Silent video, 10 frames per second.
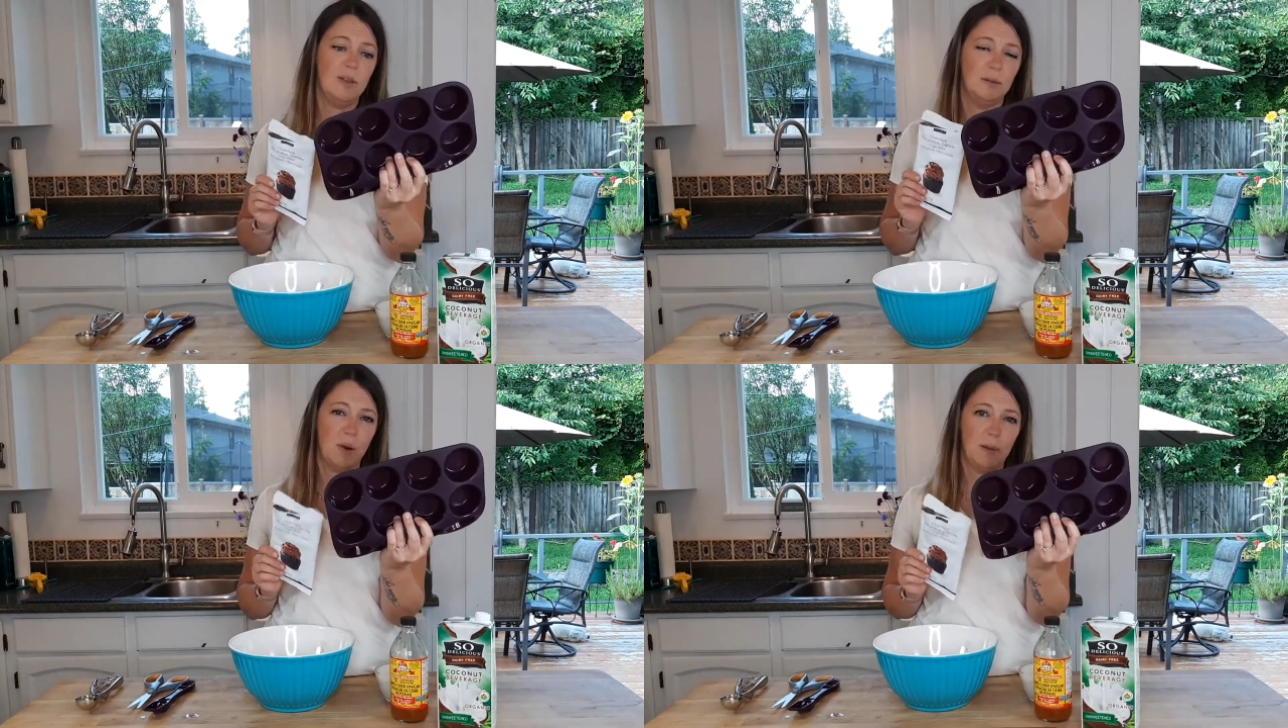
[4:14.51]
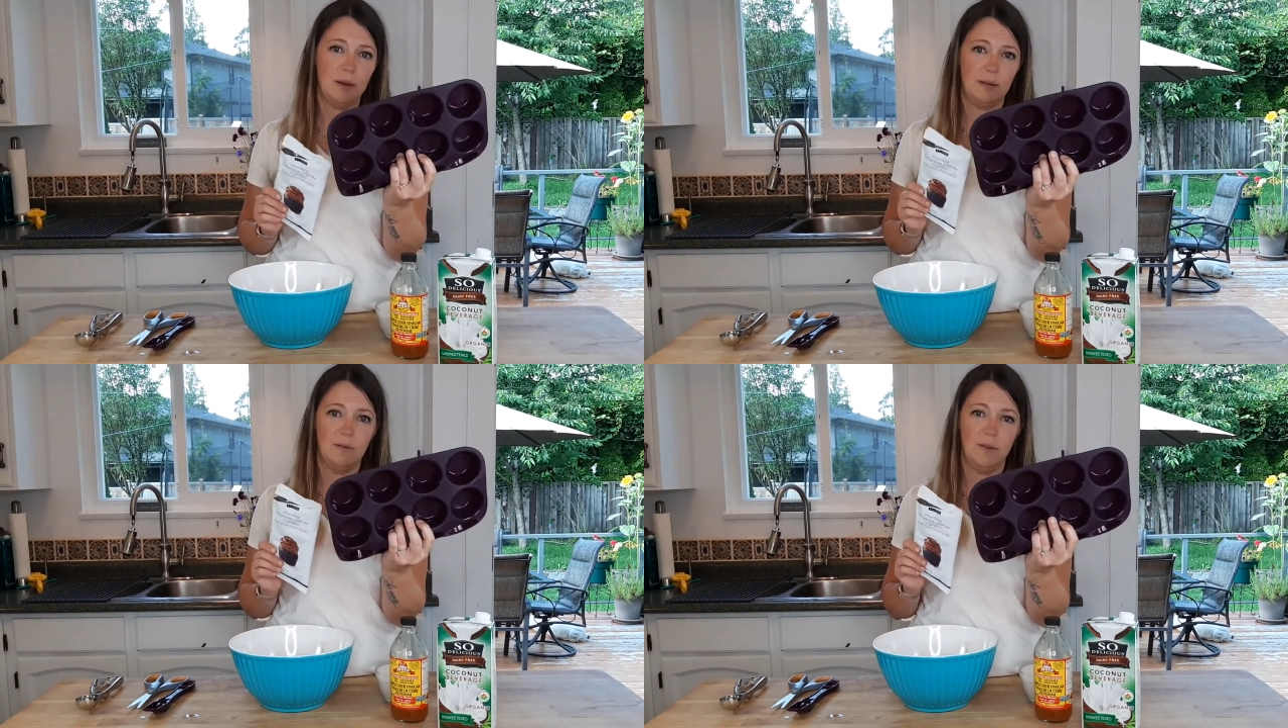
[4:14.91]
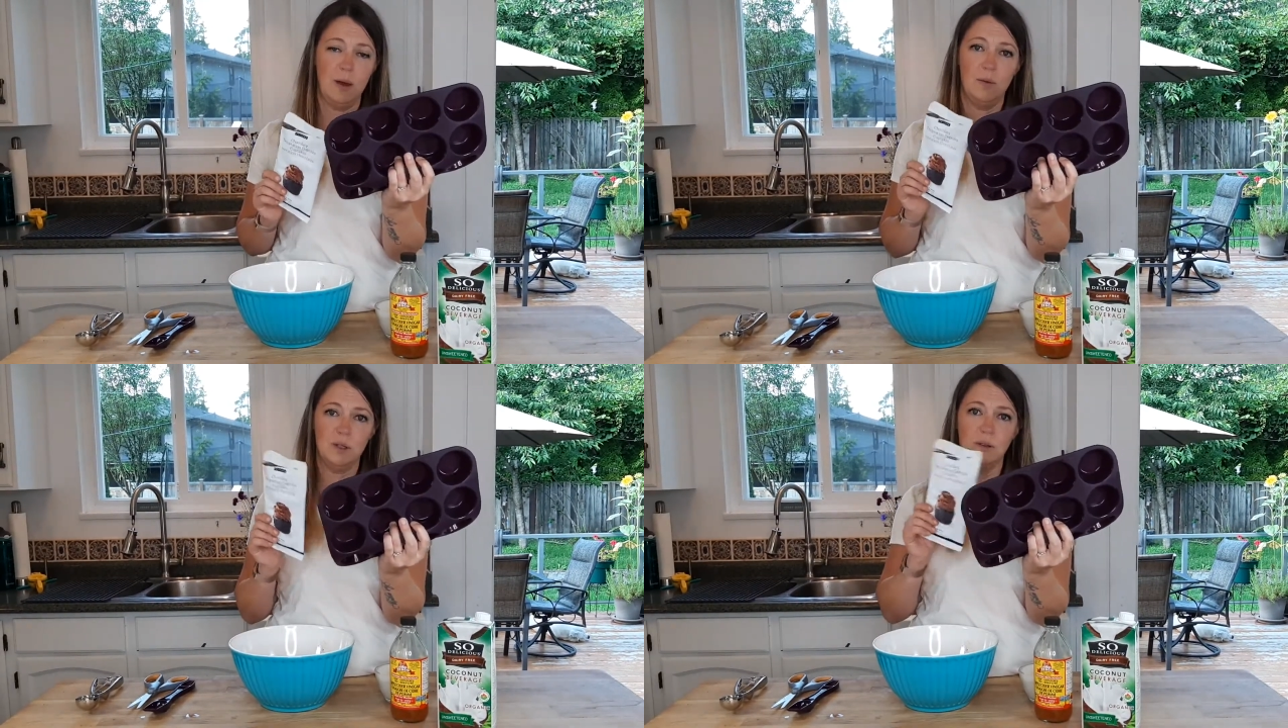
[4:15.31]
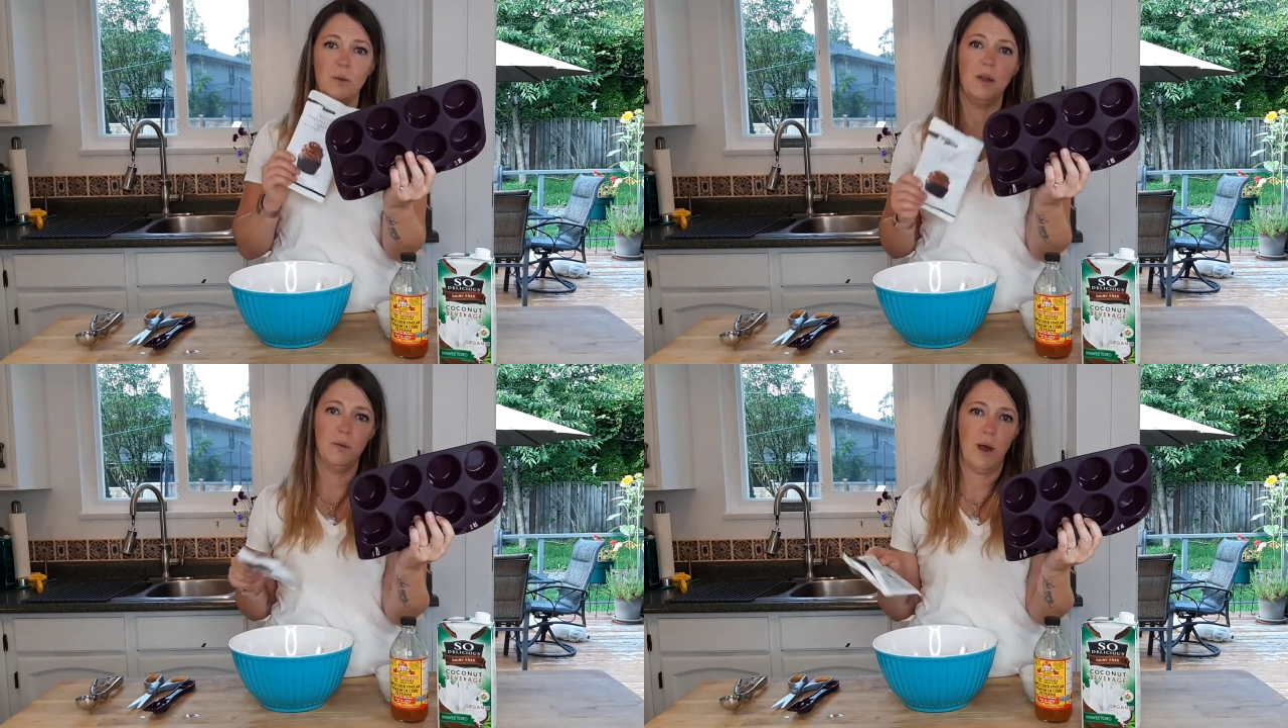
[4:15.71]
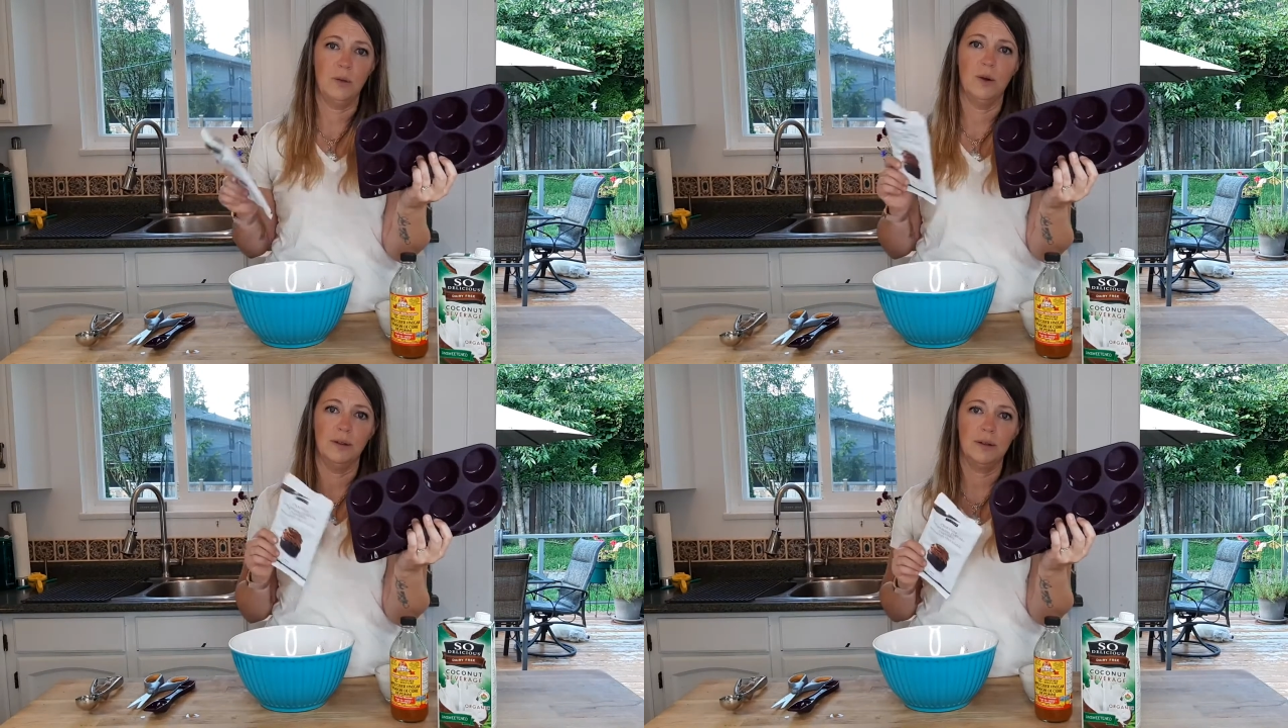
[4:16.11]
This probably doesn't fit, which is why the
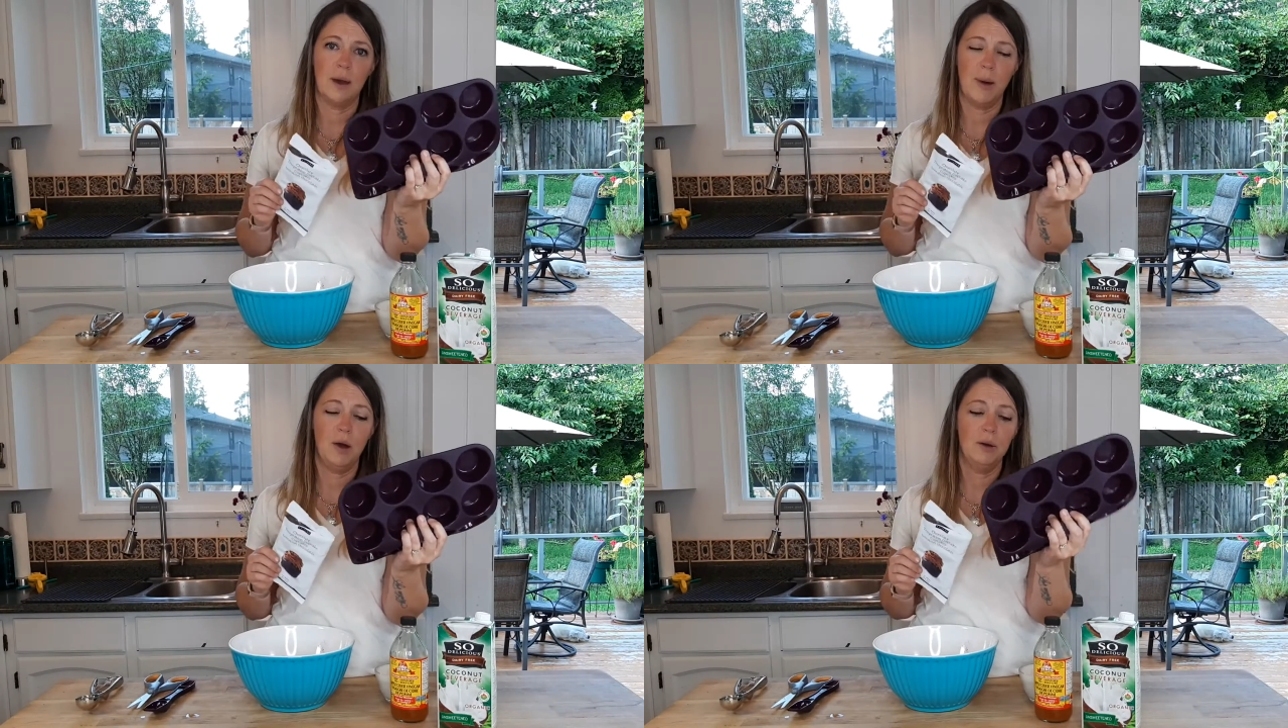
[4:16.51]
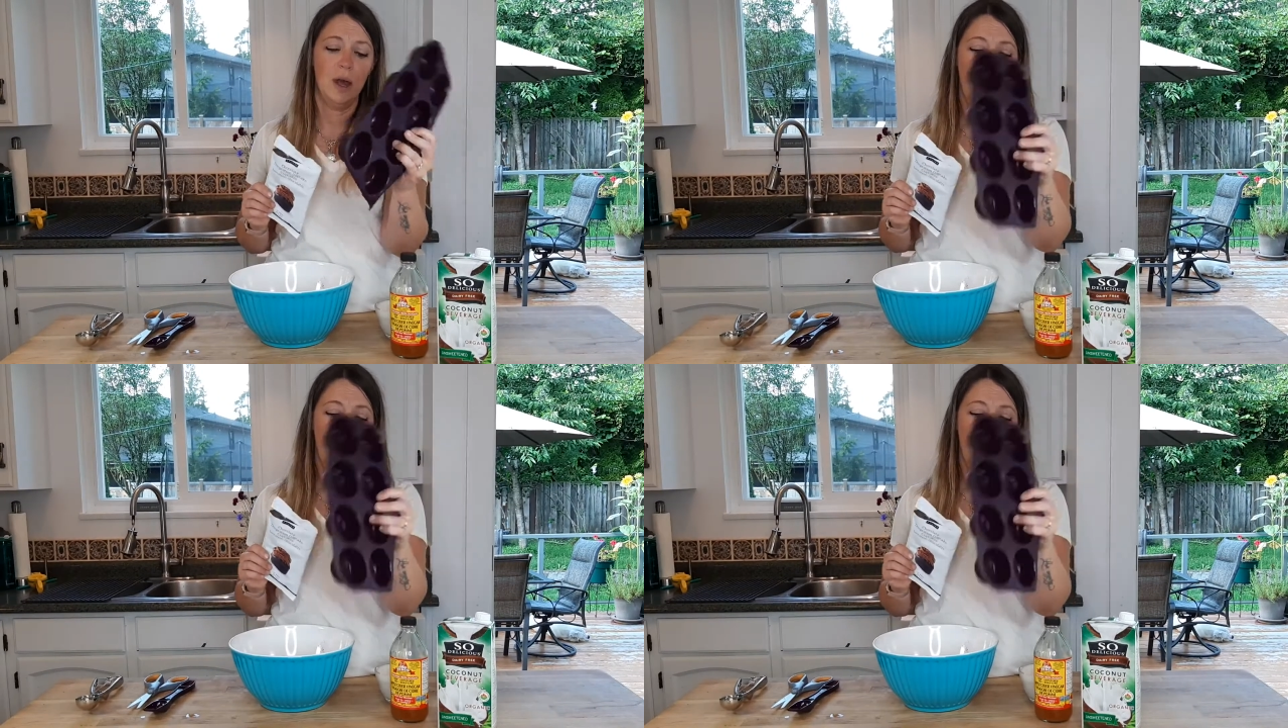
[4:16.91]
round one has come out,